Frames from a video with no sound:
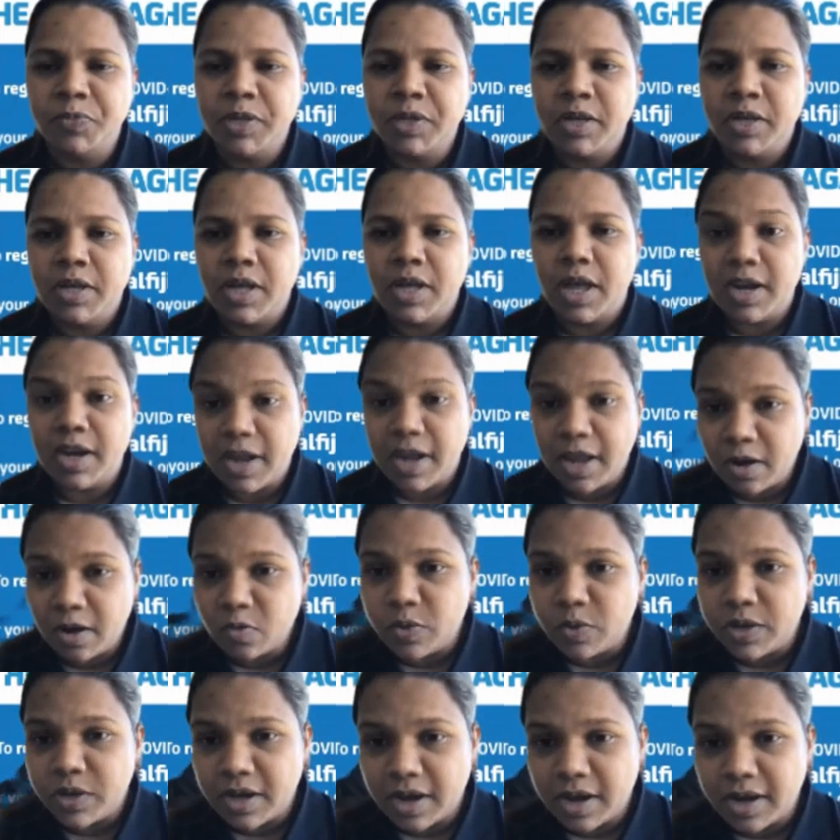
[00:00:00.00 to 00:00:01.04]
and now
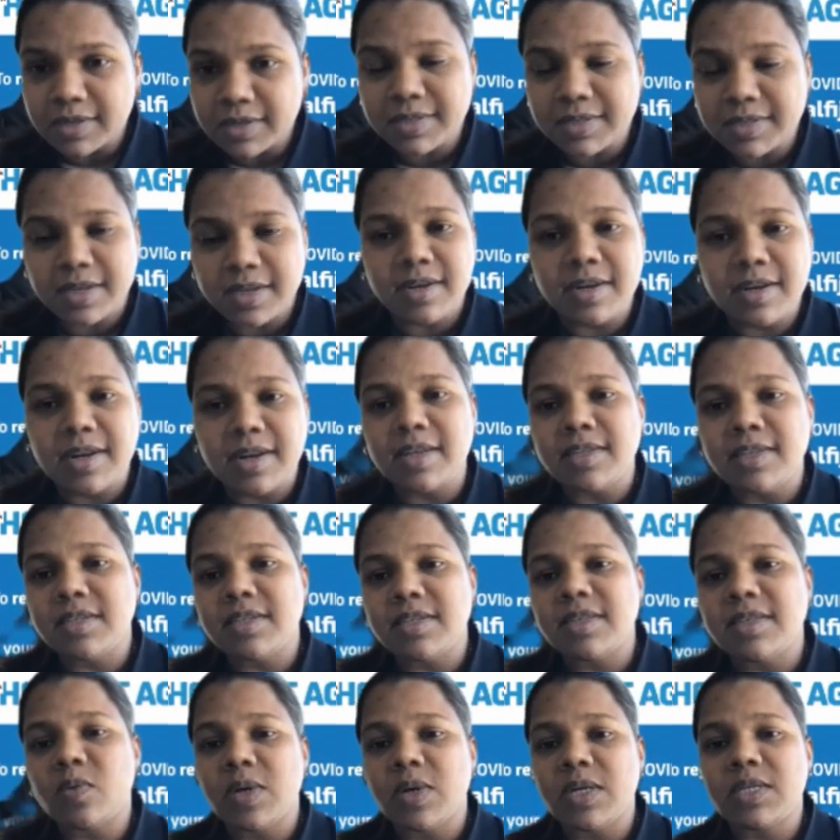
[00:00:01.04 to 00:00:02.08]
we are seeing deaths
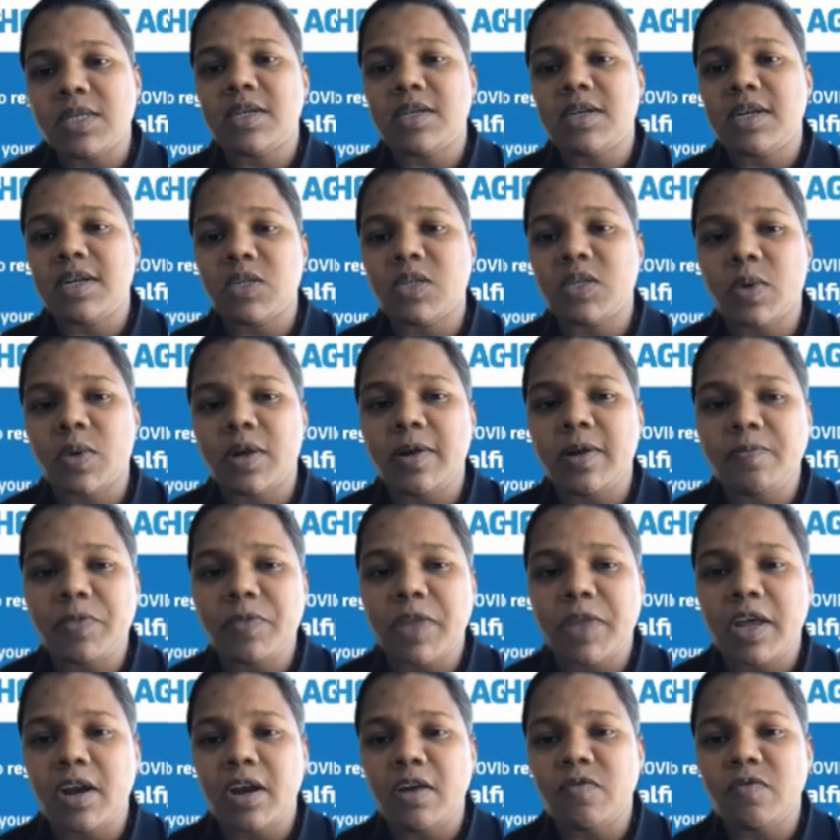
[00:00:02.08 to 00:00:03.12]
in the Western as well.
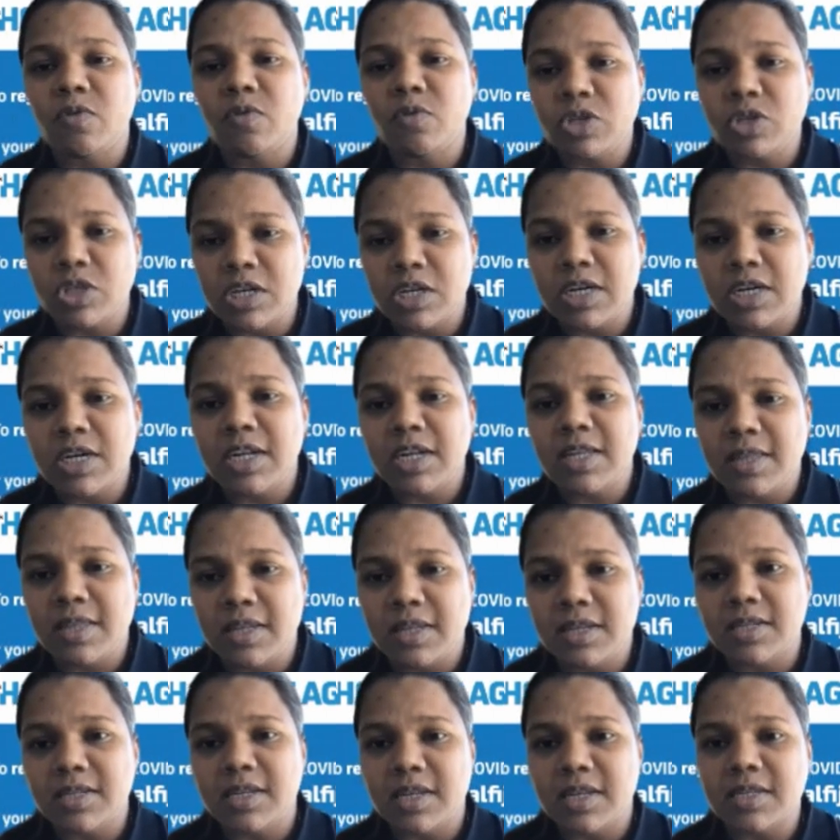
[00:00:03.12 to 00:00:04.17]
And unfortunately,
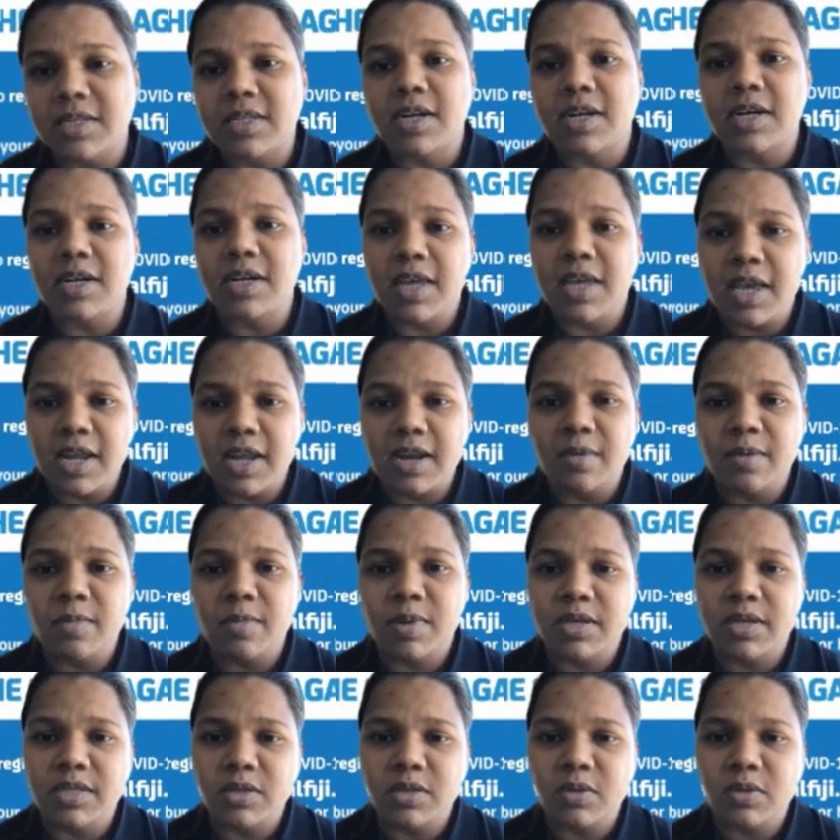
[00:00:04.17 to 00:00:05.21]
these deaths are again
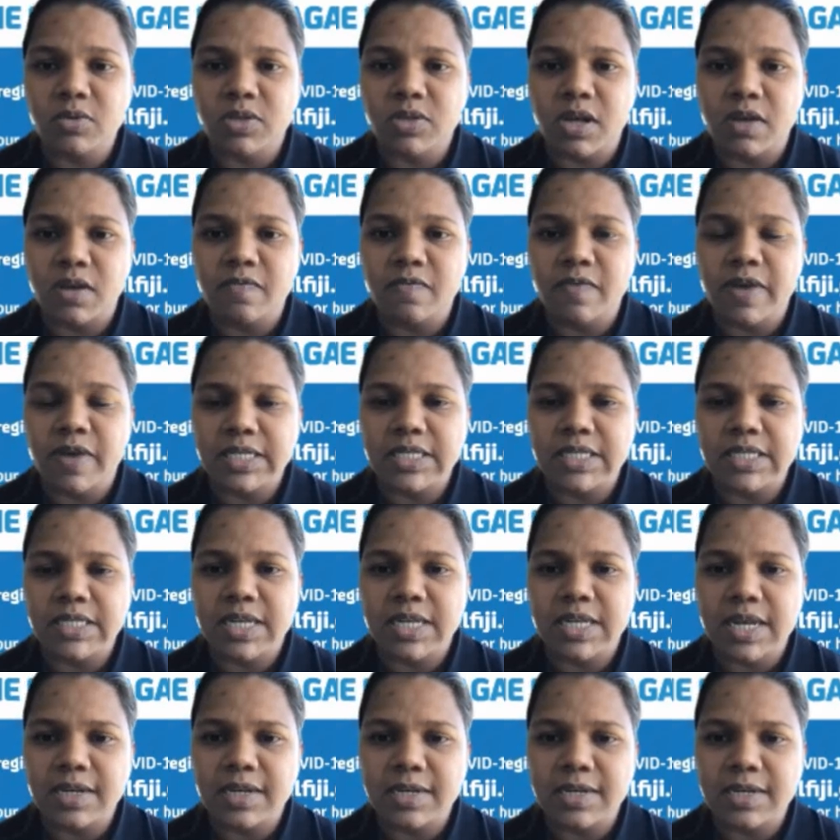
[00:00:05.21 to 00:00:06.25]
amongst those
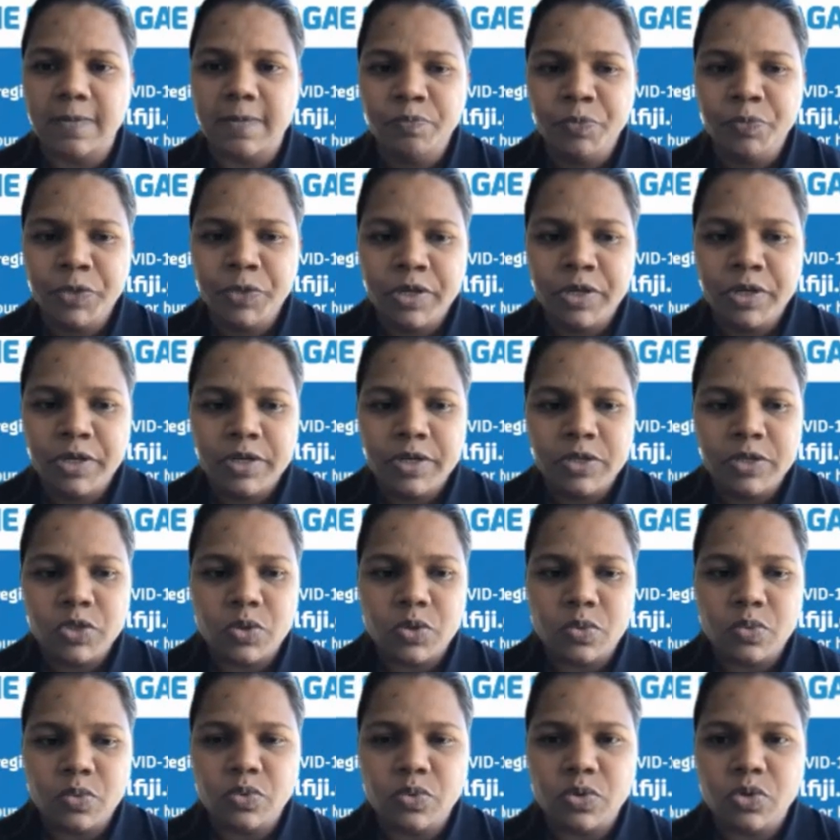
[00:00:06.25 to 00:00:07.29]
unvaccinated.
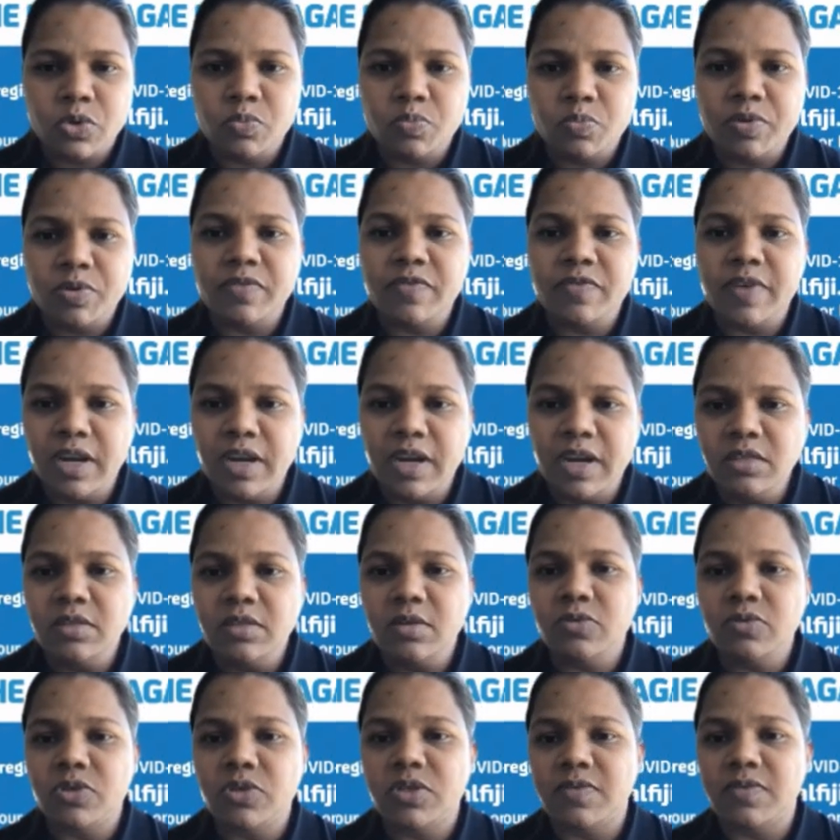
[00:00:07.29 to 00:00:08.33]
So to prevent
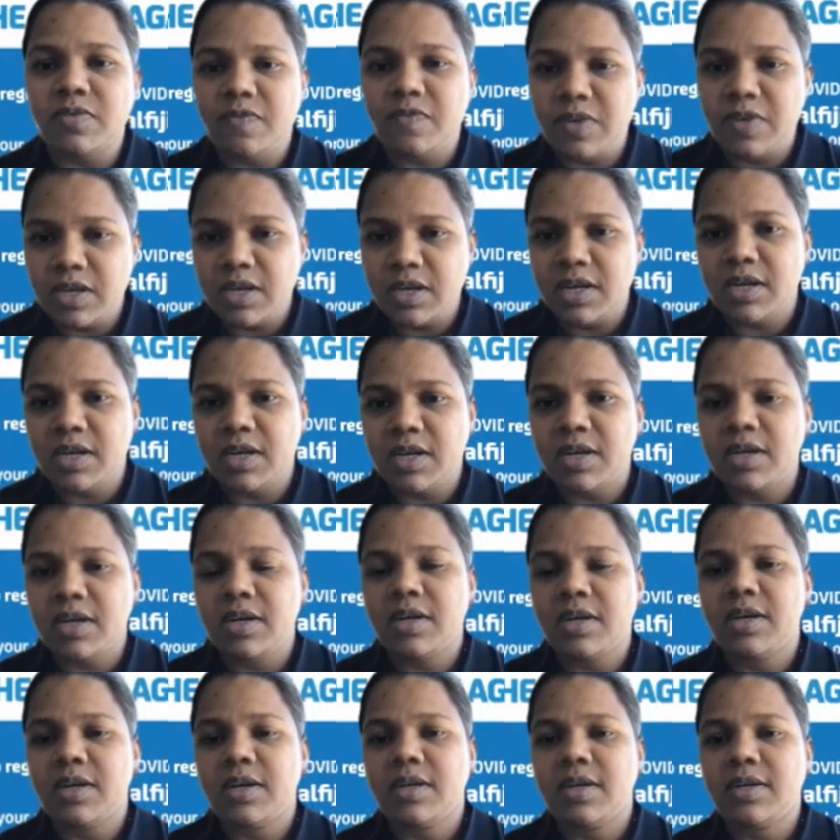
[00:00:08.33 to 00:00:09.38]
those severe
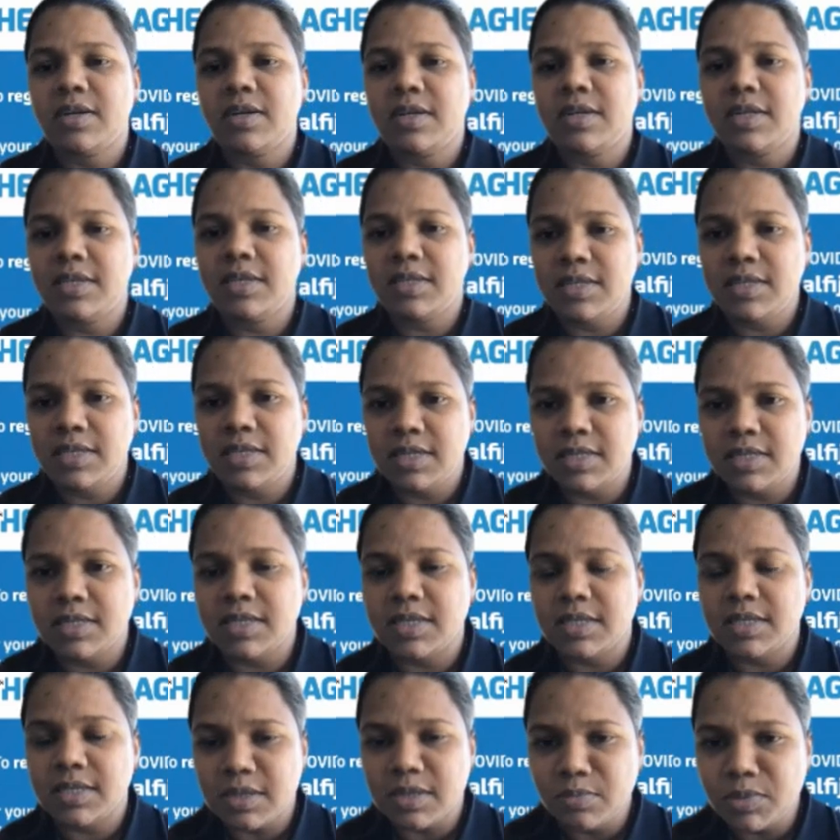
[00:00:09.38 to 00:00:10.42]
disease,
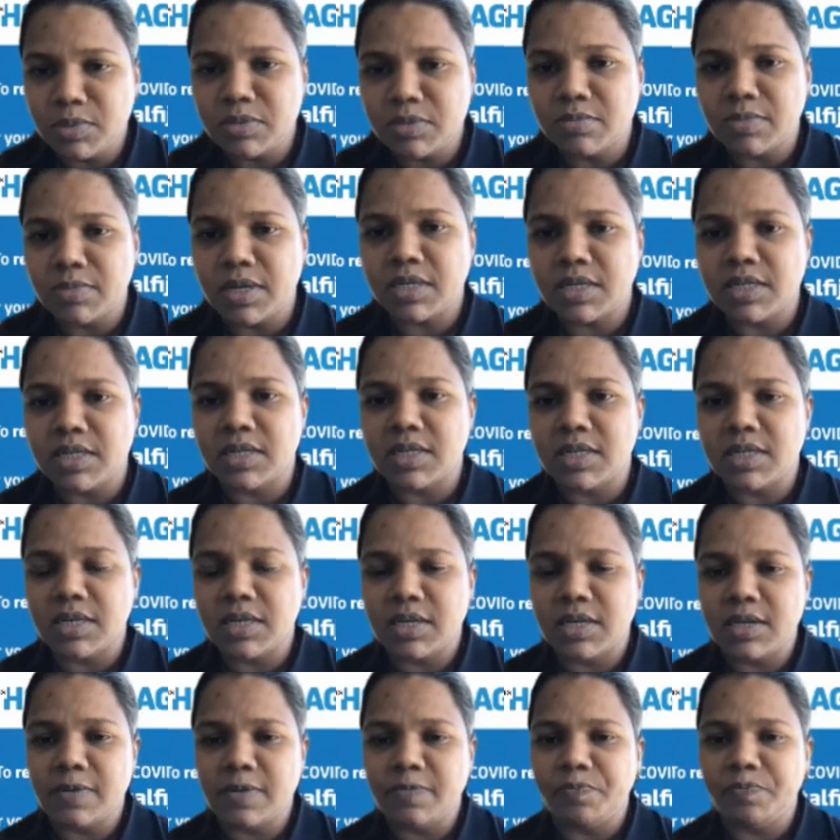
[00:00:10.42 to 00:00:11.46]
the symptomatic
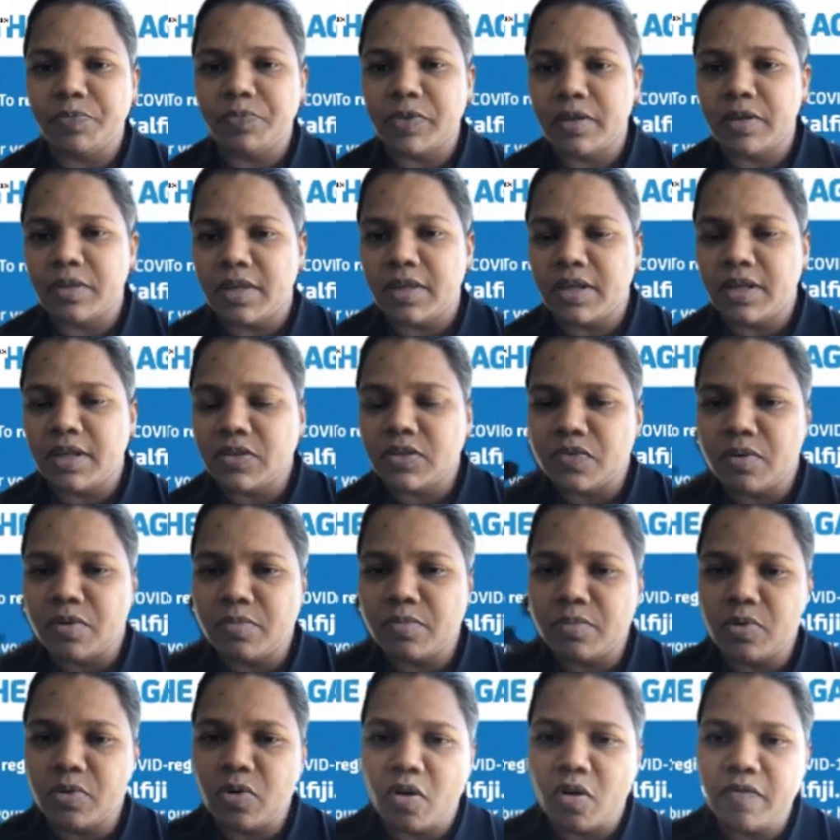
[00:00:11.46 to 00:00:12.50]
things
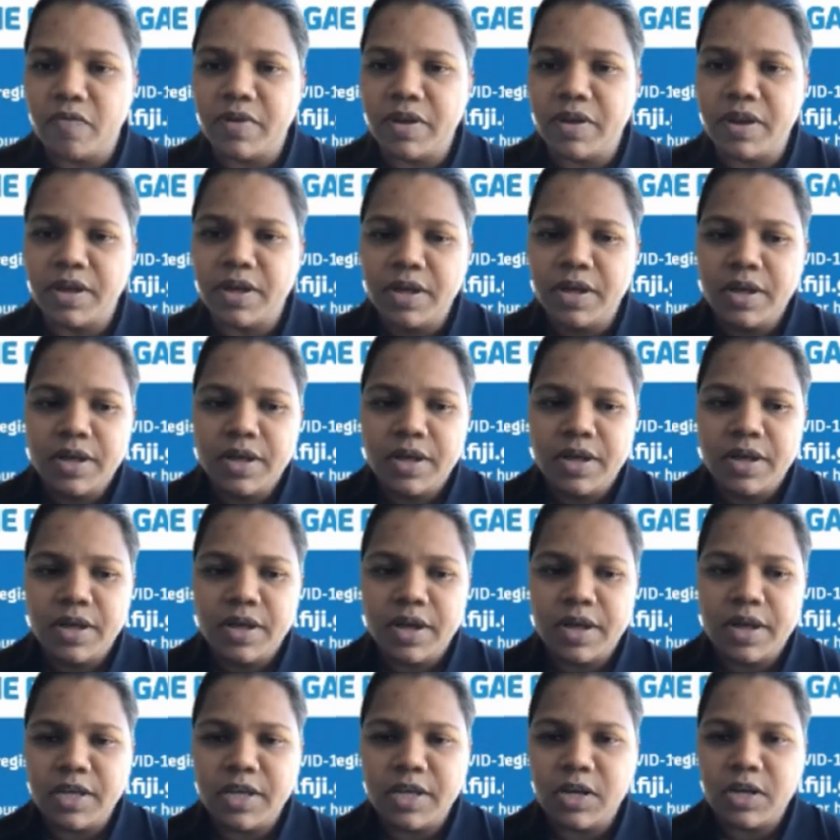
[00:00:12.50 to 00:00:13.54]
from COVID,
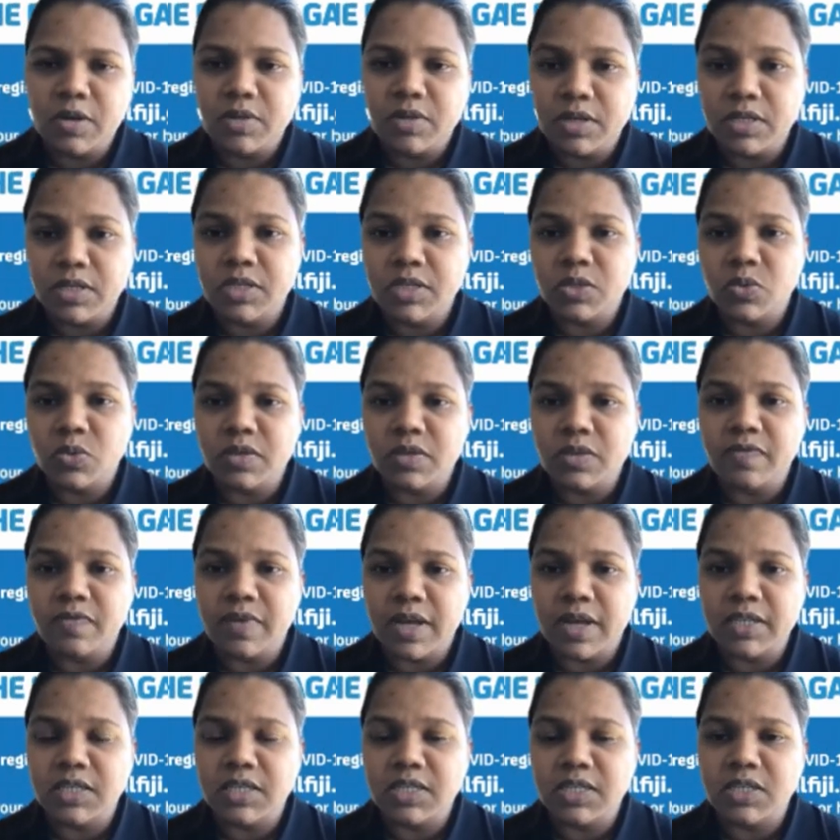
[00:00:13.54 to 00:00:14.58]
this is what the
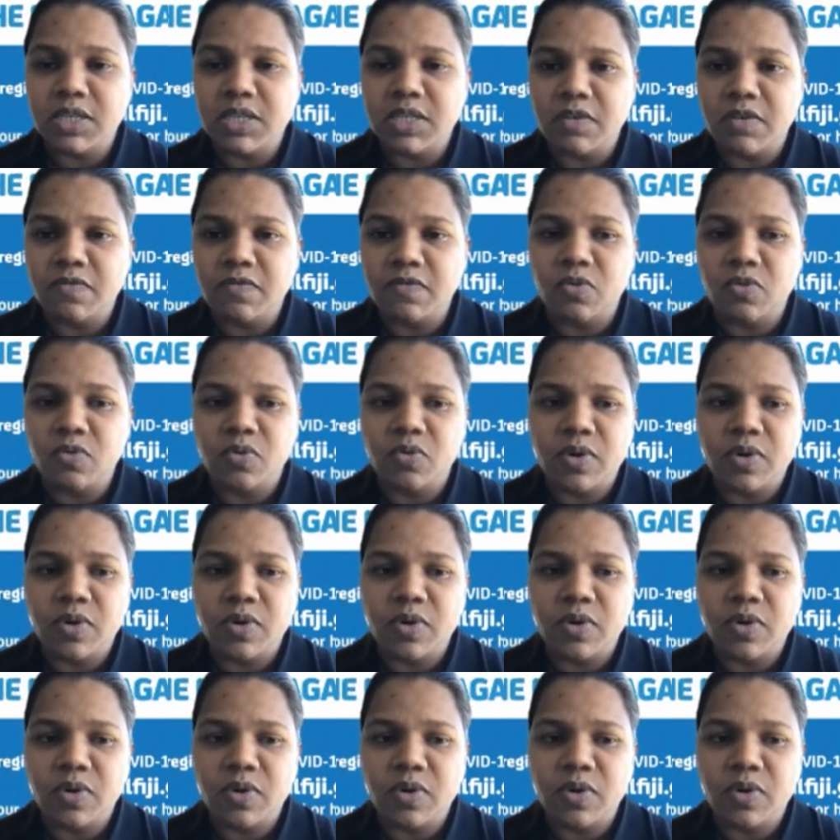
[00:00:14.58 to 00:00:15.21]
vaccine's here for.